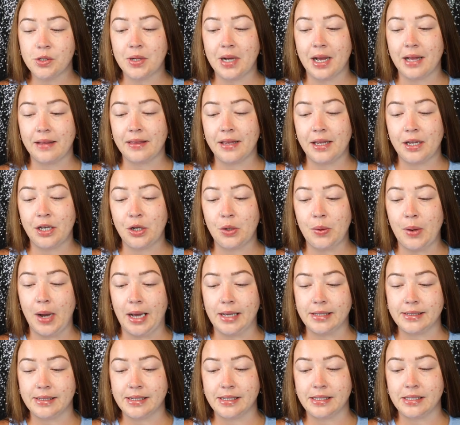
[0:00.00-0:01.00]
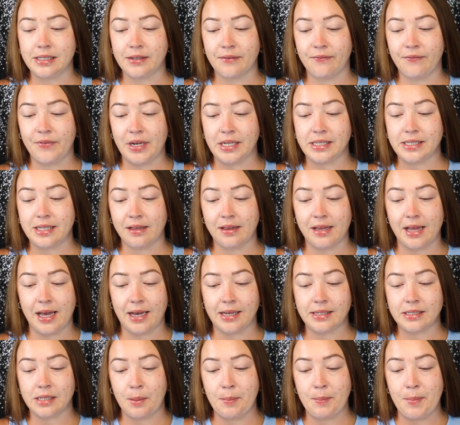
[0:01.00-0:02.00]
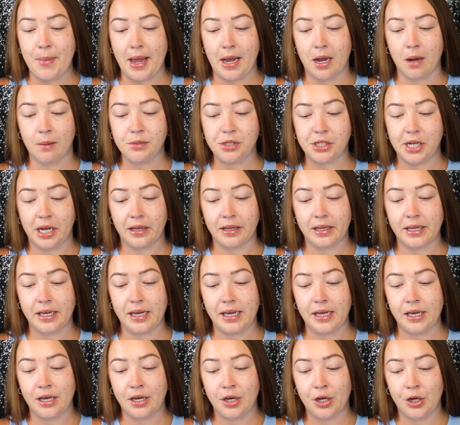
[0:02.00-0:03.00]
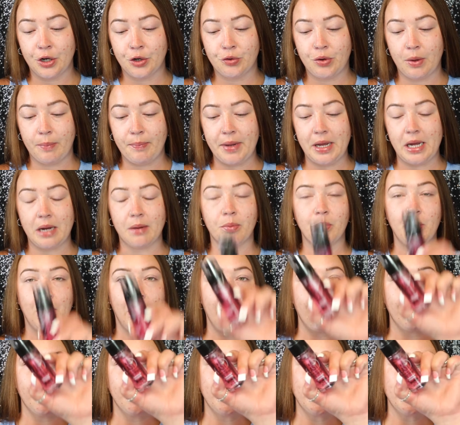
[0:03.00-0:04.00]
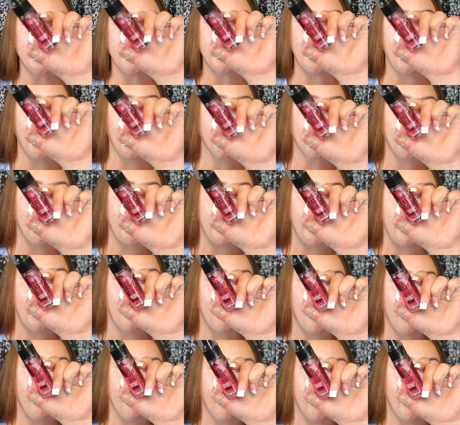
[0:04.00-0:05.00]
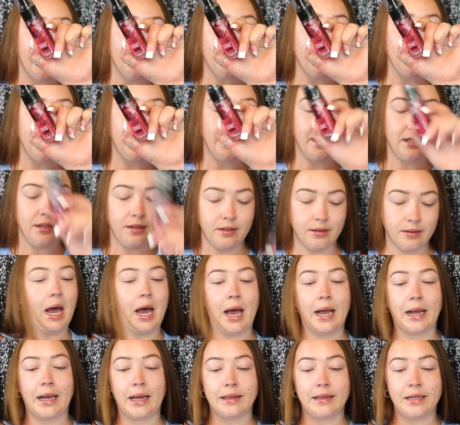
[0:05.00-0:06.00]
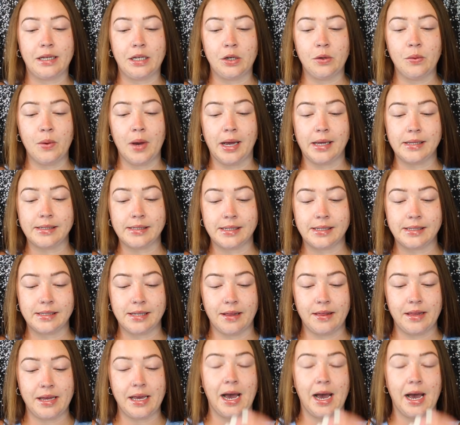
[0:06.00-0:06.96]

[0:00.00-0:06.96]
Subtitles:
got the new Essence Fix and Last Makeup Jelly Gripping Primer. This is hydrating and refreshing. I got the new Essence The